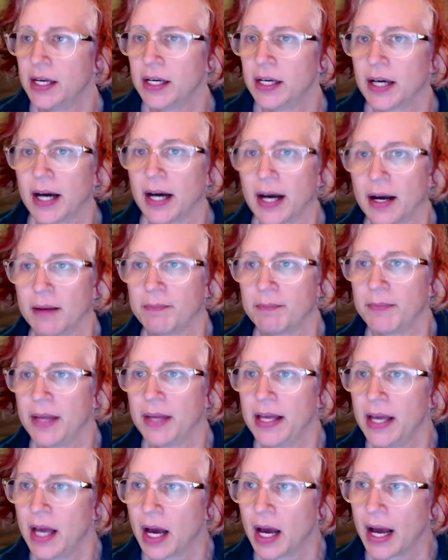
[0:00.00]
Um,
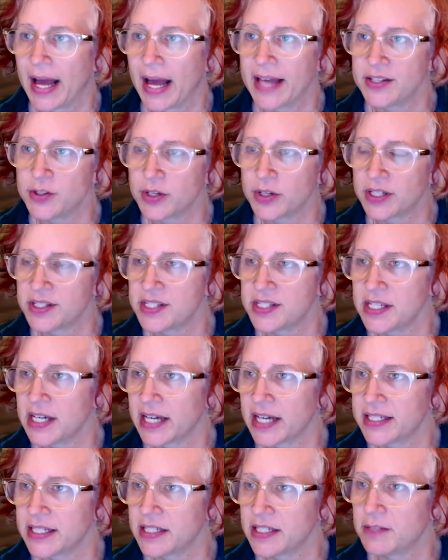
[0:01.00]
as you can see,
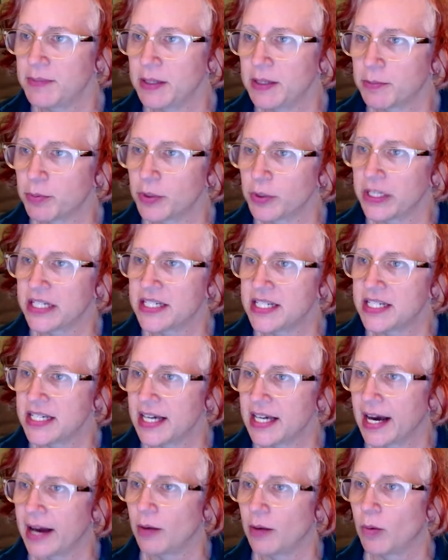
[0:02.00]
I tend to be a pretty
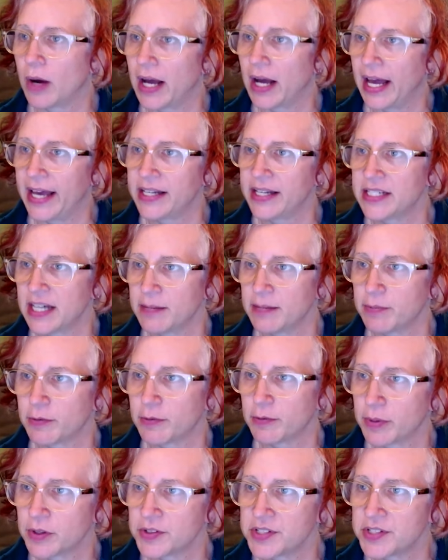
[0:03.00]
DIY type of
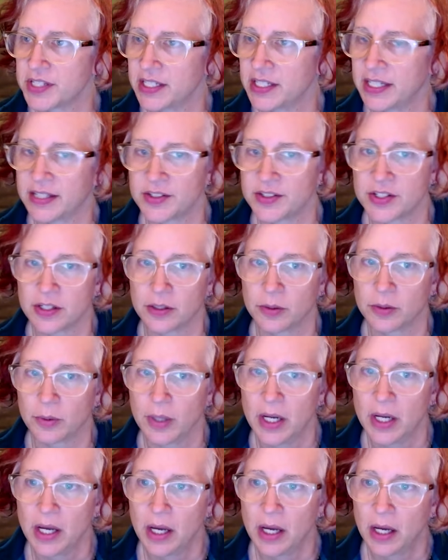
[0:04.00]
person. And so,
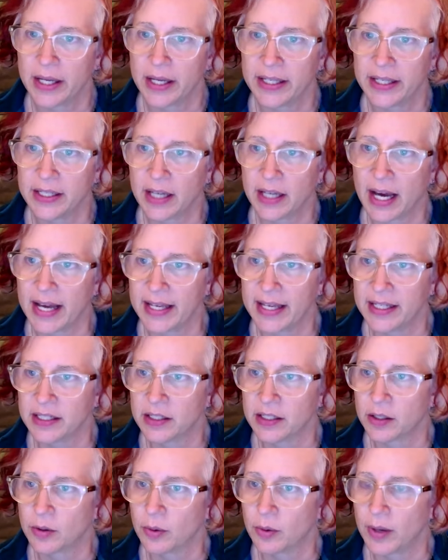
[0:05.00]
you
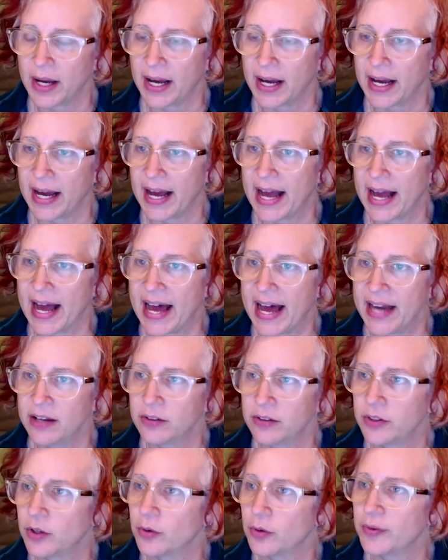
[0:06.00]
know, I
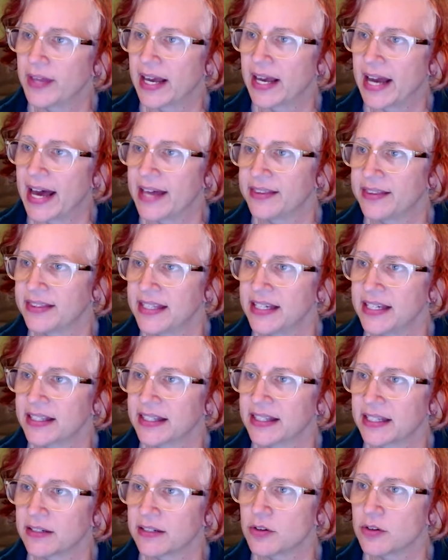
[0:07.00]
don't know that I think
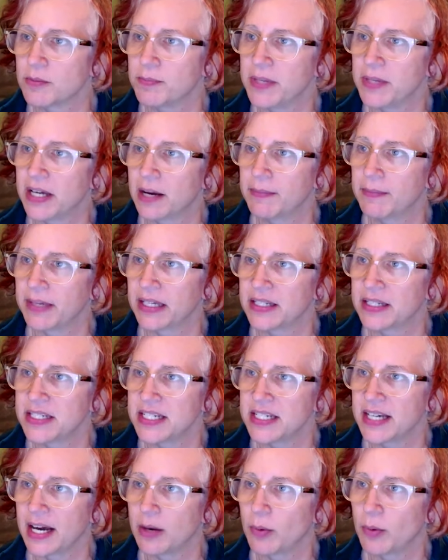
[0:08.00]
that becoming a
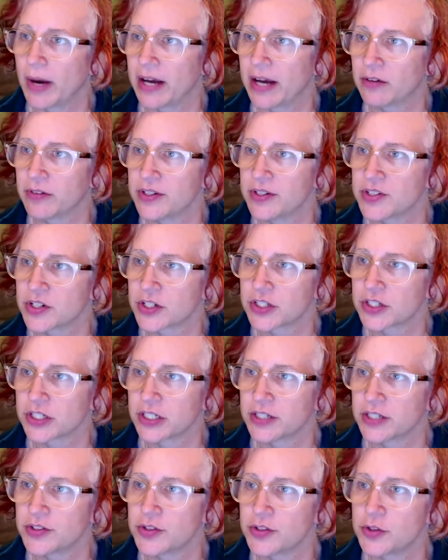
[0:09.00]
DIY researcher
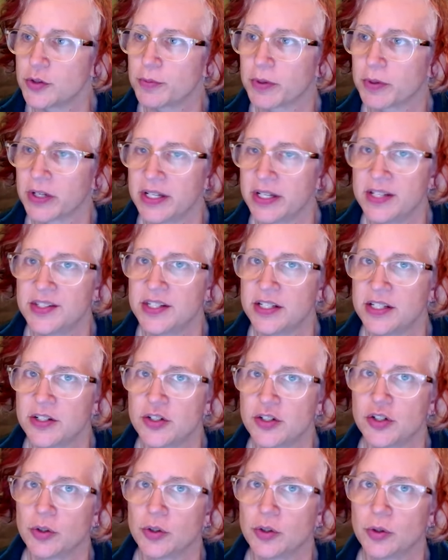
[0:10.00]
is super easy to
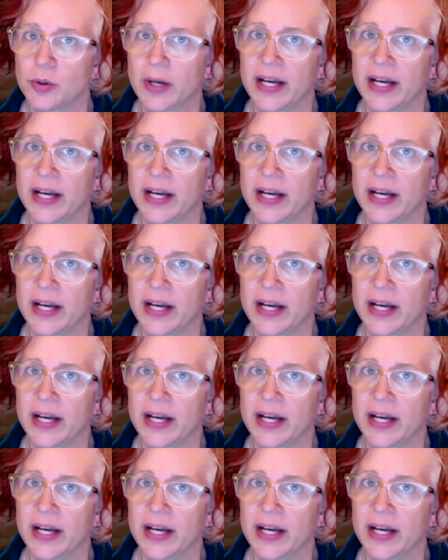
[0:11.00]
do.